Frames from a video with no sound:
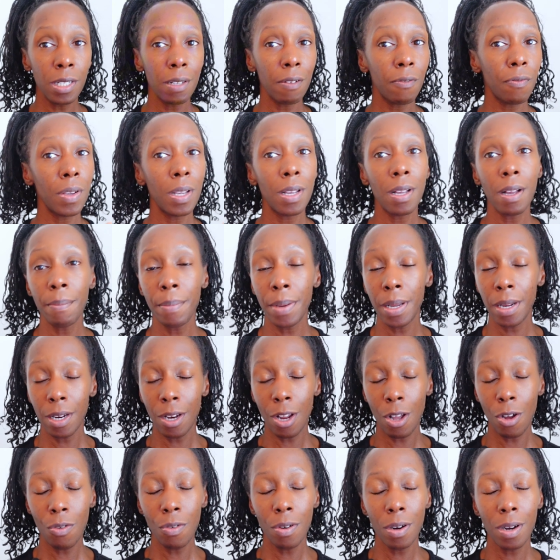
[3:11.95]
If we come in
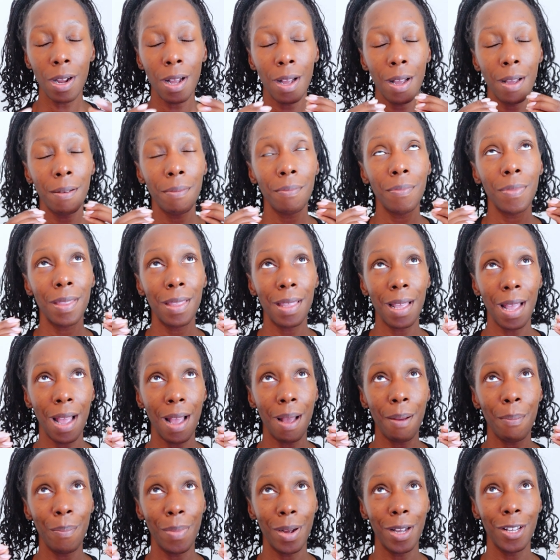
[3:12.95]
lower, I'm
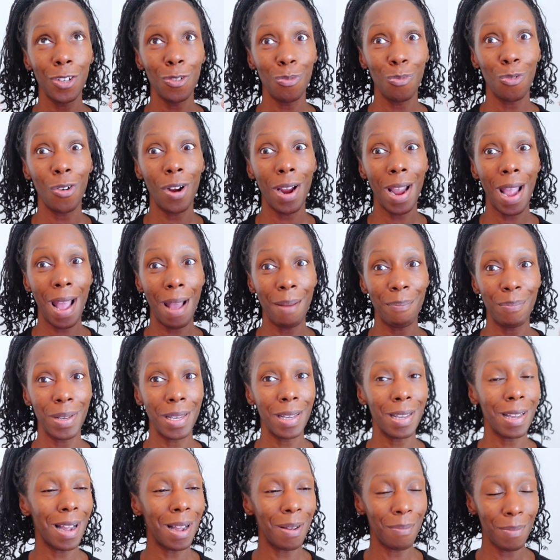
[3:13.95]
that much more
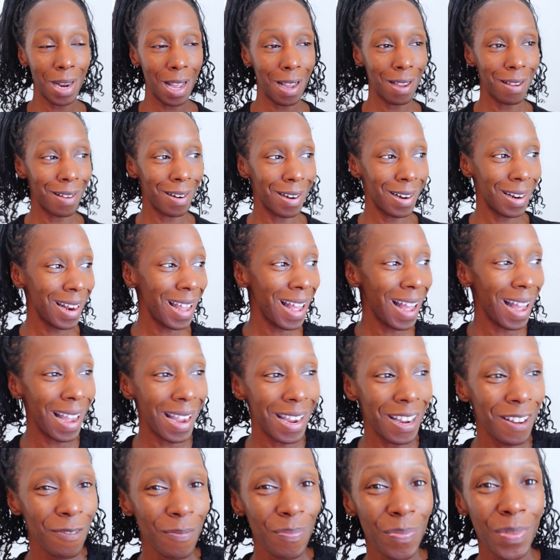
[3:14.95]
happy. I'm not going to lie.